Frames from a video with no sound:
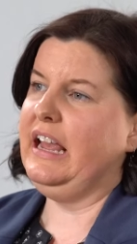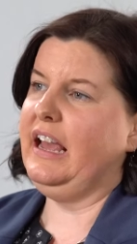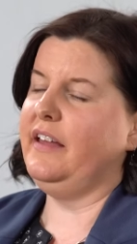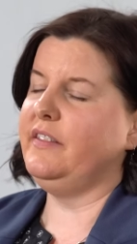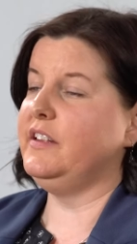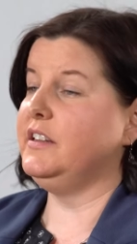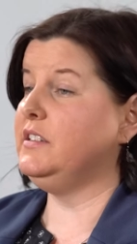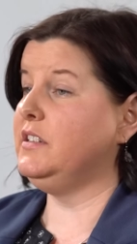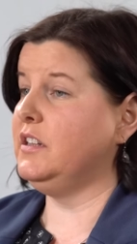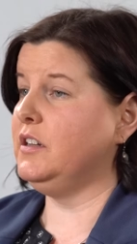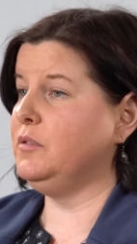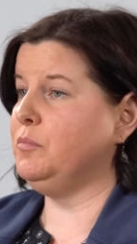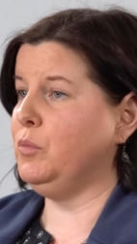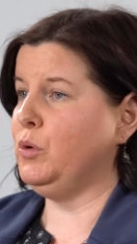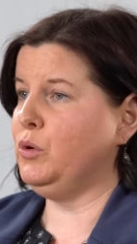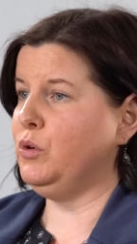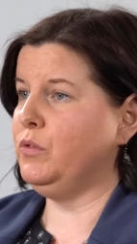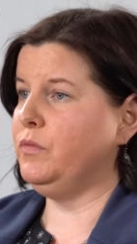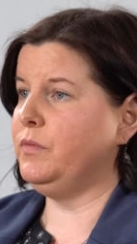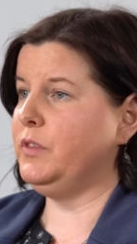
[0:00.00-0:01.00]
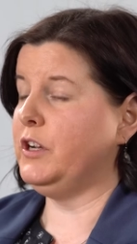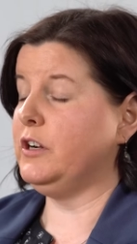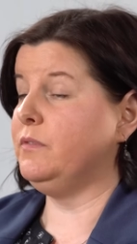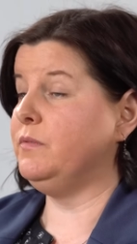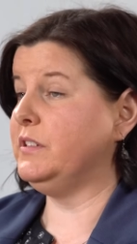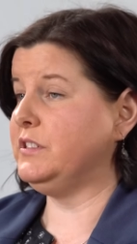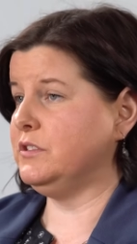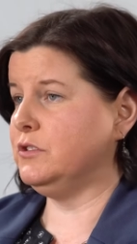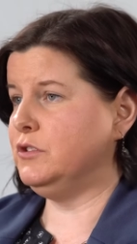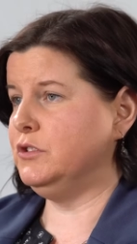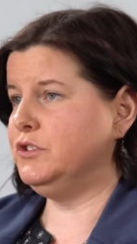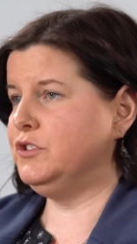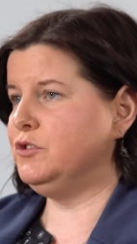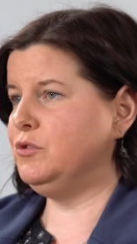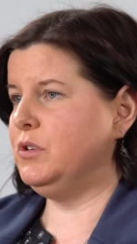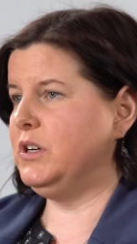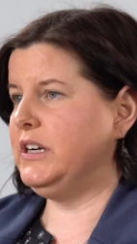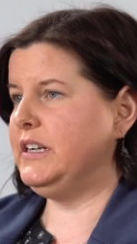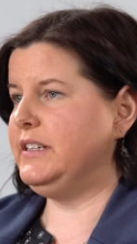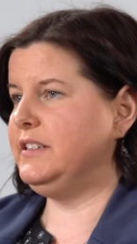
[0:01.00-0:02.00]
And they did move their physical
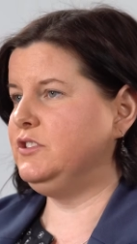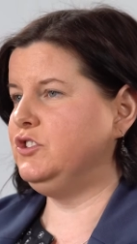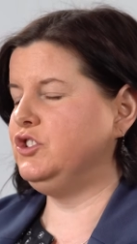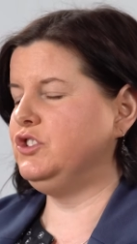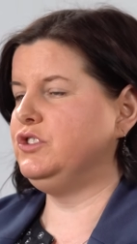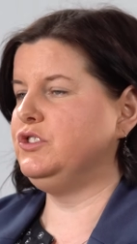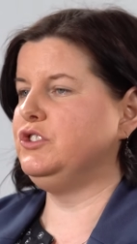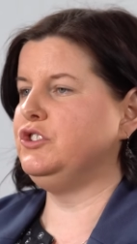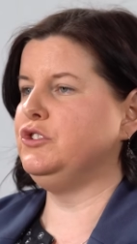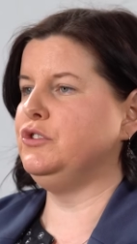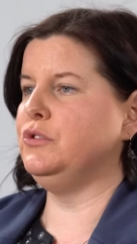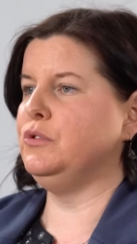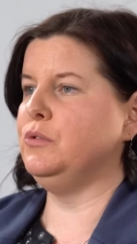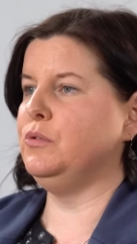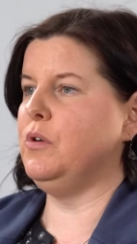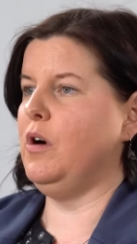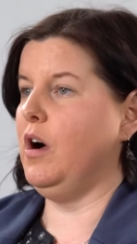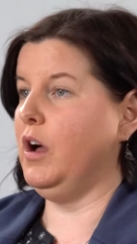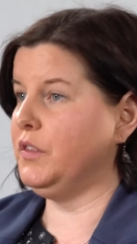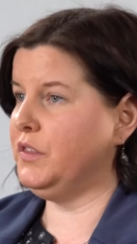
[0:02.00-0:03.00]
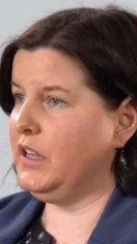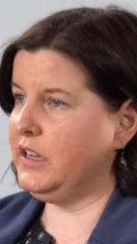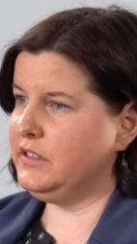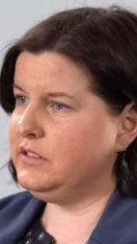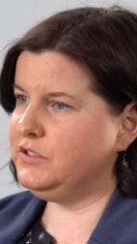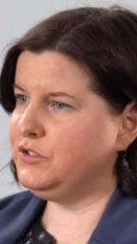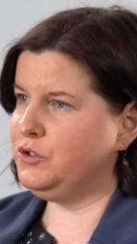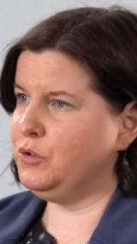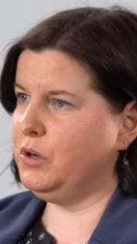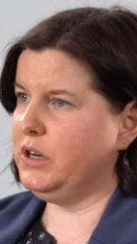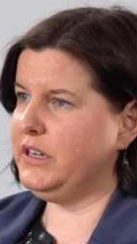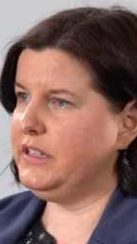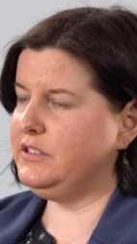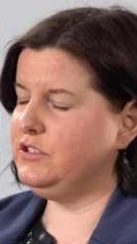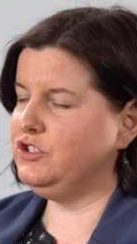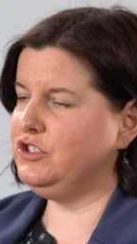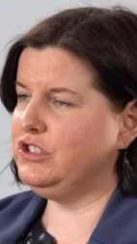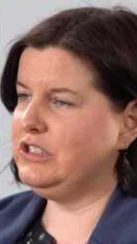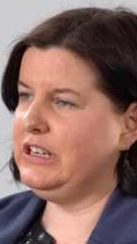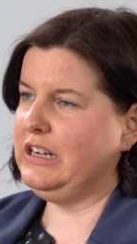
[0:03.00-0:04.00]
storage to online
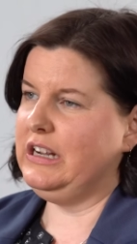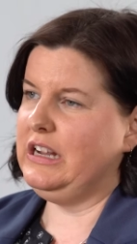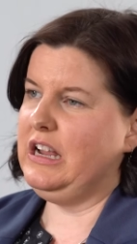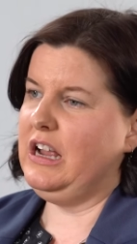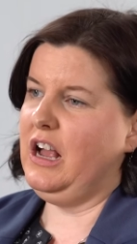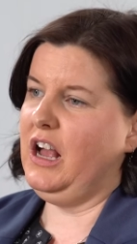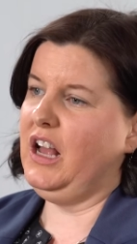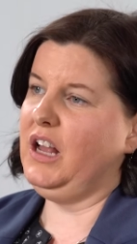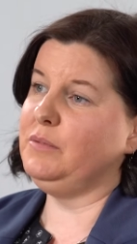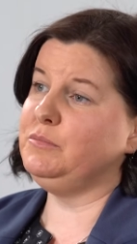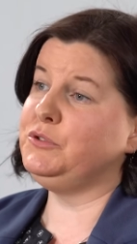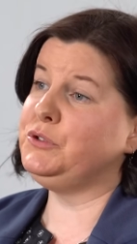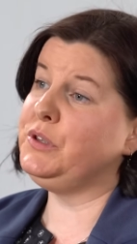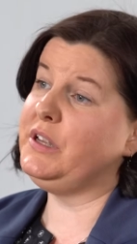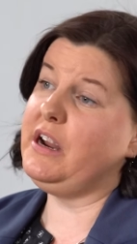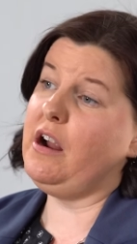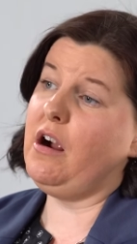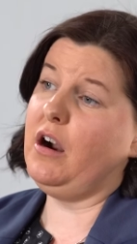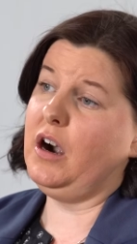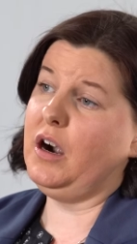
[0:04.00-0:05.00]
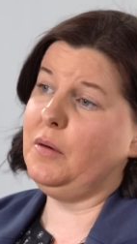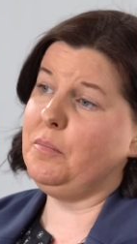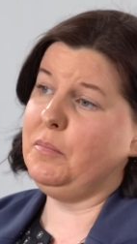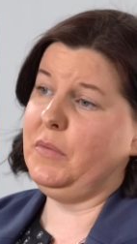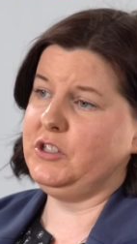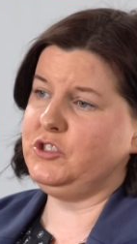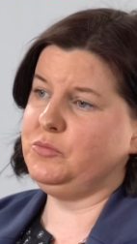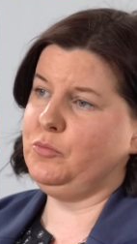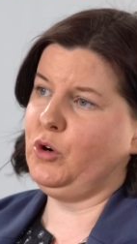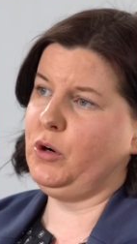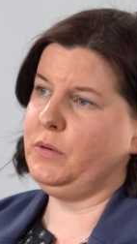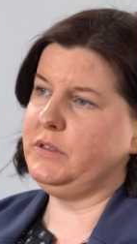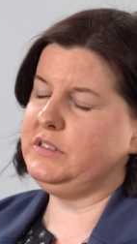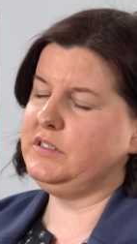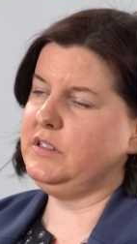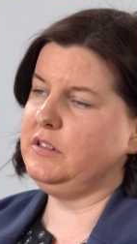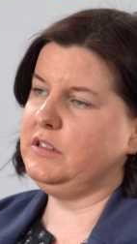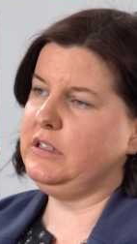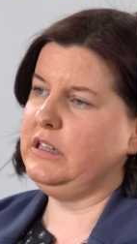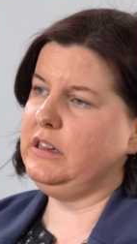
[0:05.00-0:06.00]
storage. Um, so they are much more
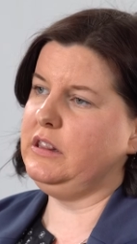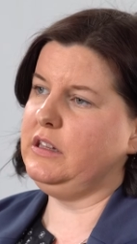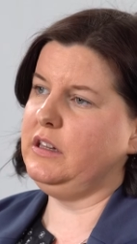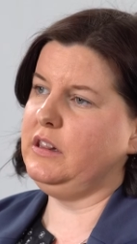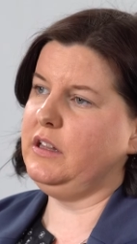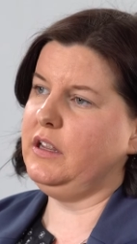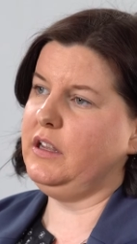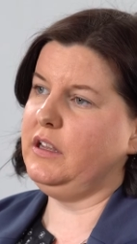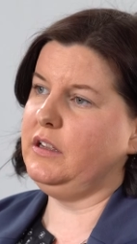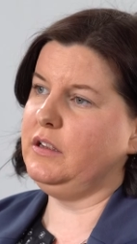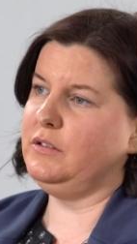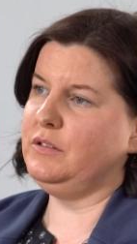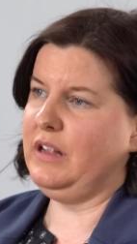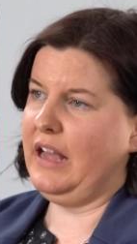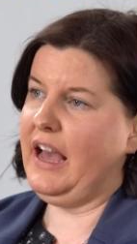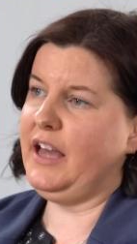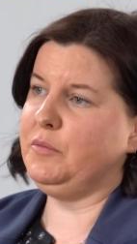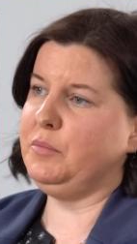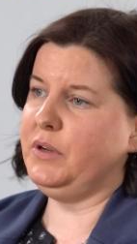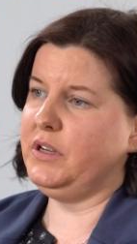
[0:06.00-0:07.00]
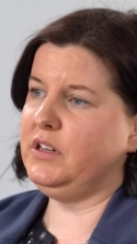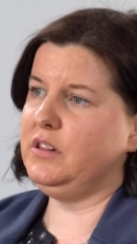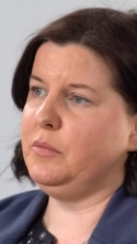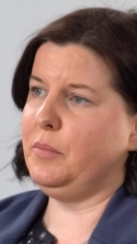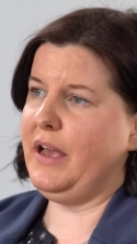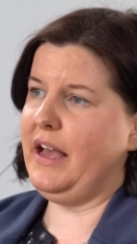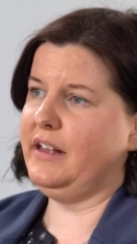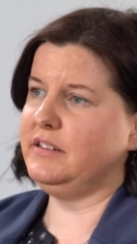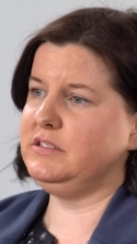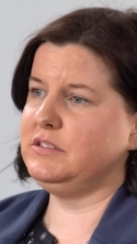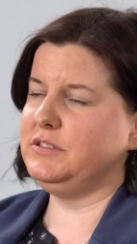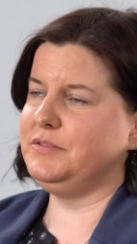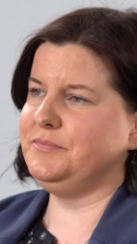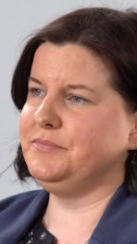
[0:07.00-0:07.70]
resilient than they had been in the past.